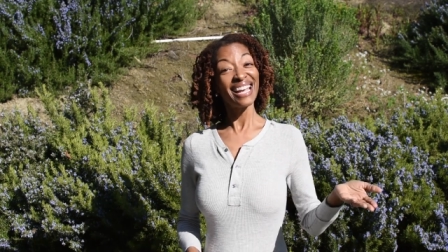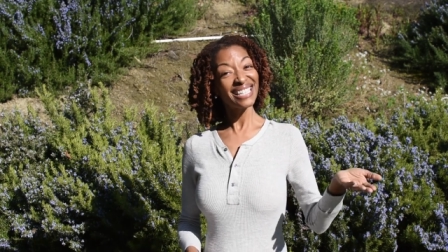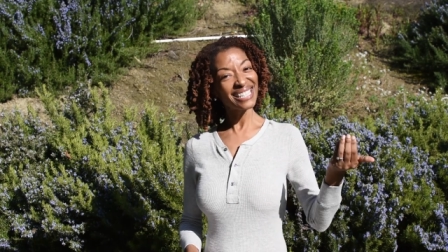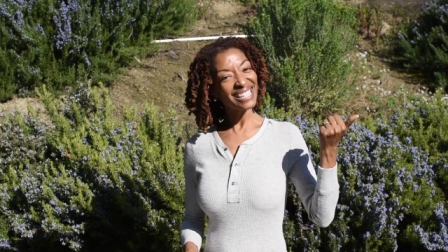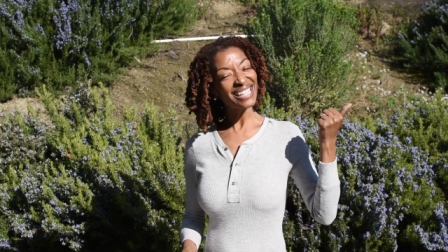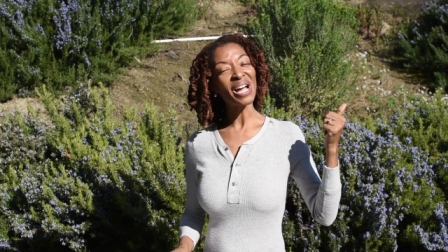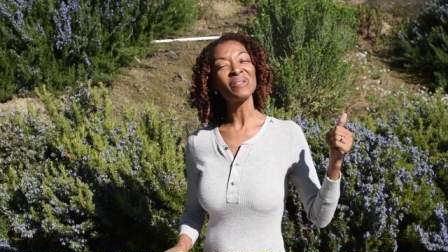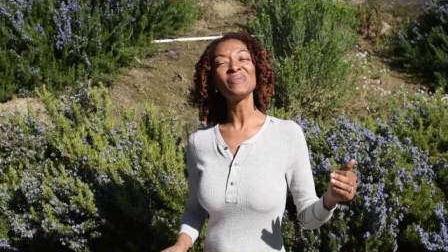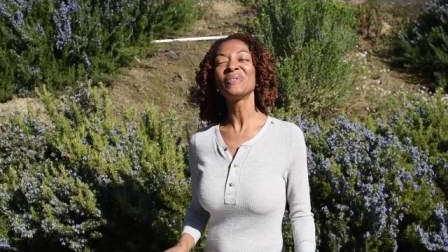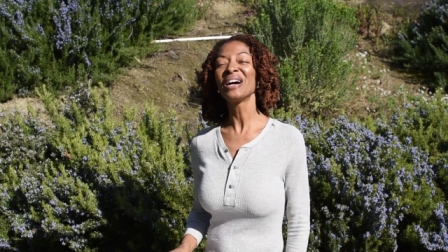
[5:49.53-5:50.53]
Isn't
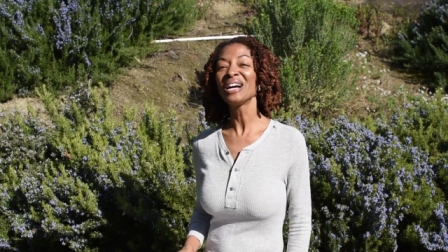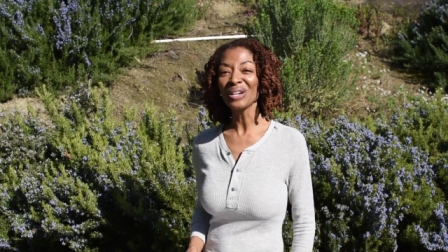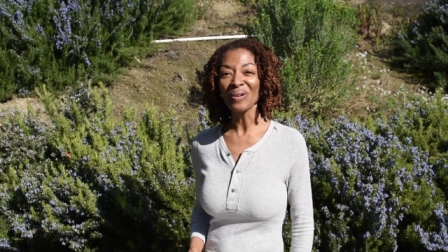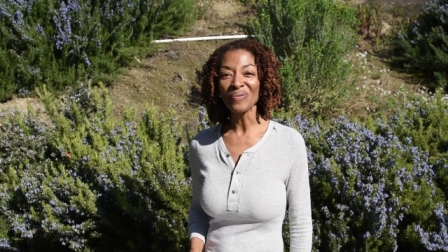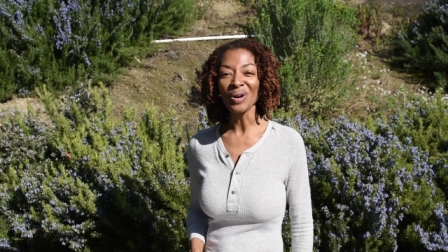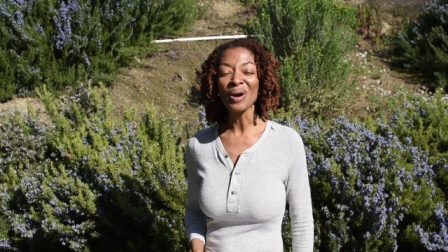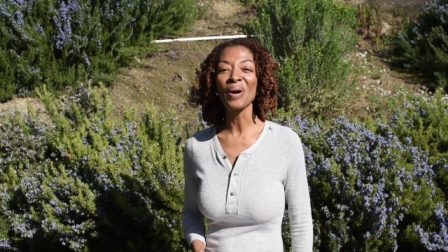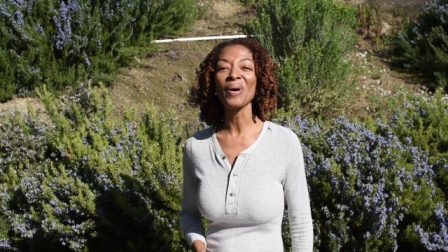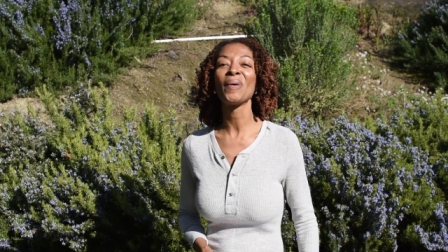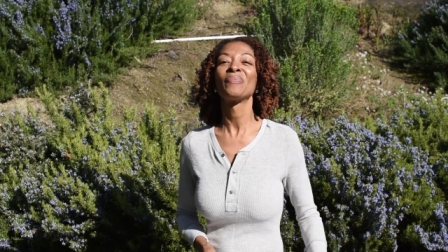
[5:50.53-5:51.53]
that
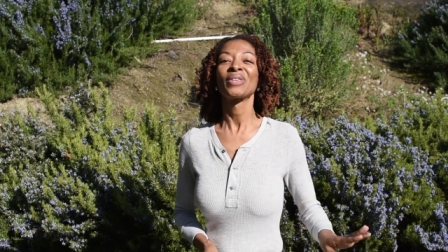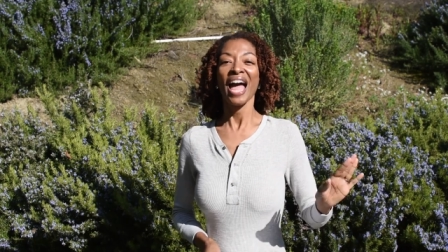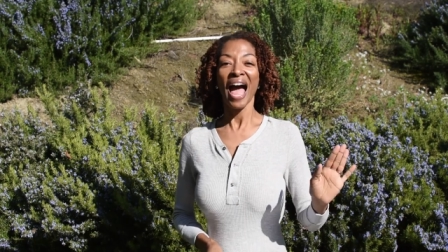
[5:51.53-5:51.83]
wonderful?